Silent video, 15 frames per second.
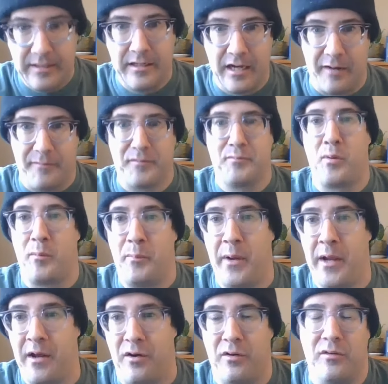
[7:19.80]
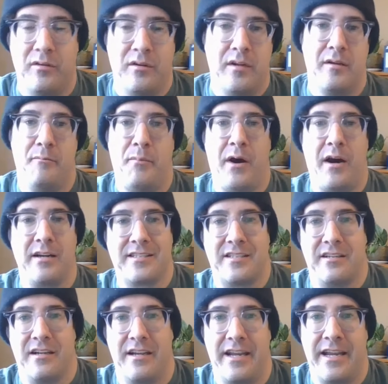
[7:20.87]
helped propel
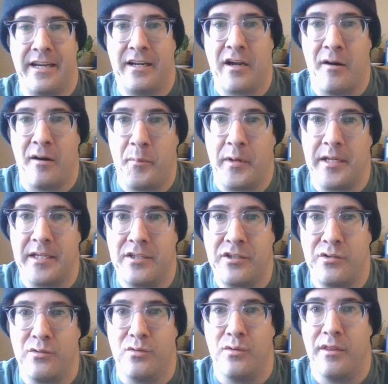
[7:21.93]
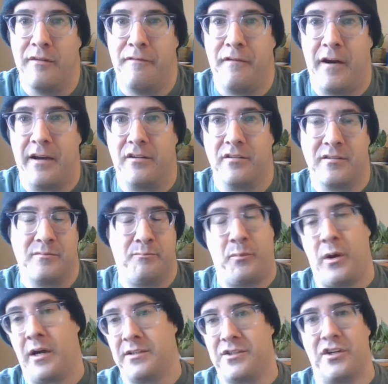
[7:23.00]
Pasta and company to the finals.
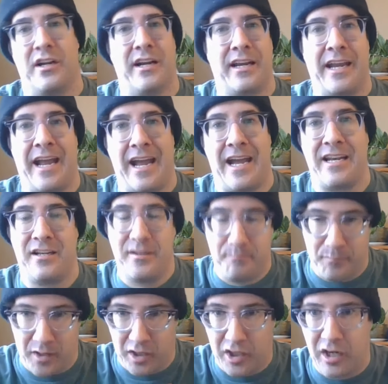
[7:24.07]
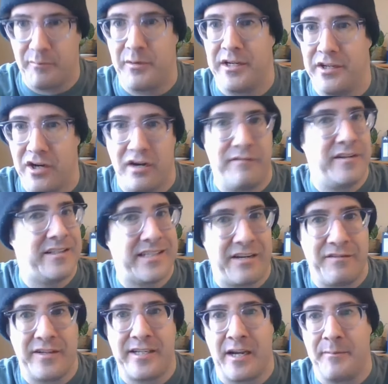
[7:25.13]
Pastrnak had Montgomery nervous
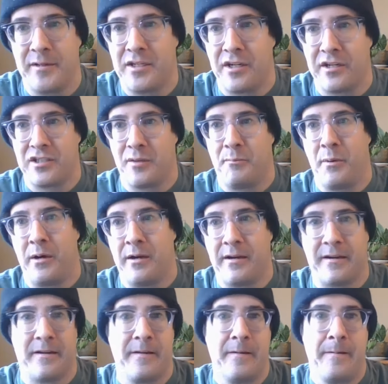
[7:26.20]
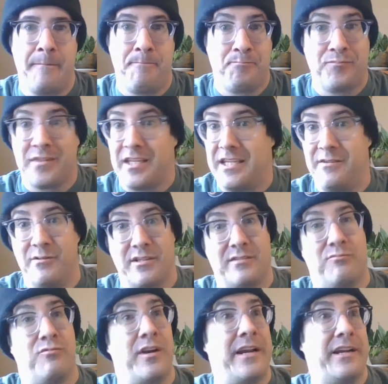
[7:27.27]
every time he touched the puck. He was
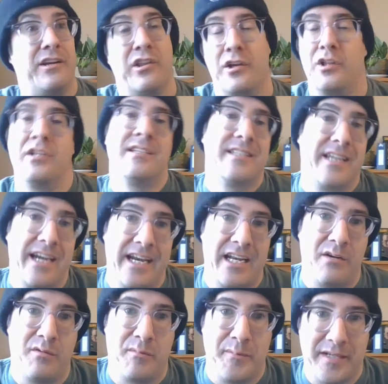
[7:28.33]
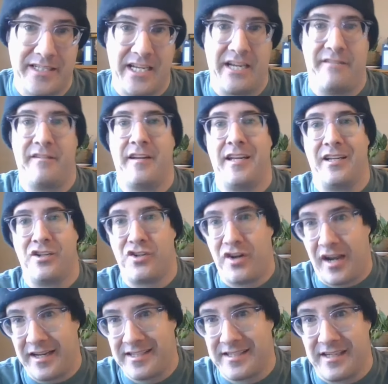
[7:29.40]
regularly skating with McDavid and
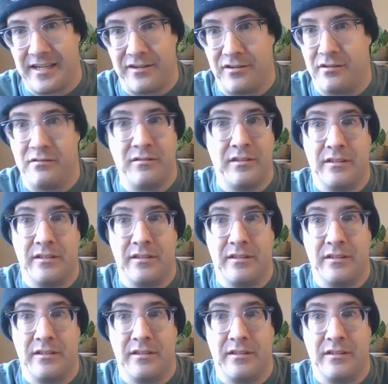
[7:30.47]
Draisaitl,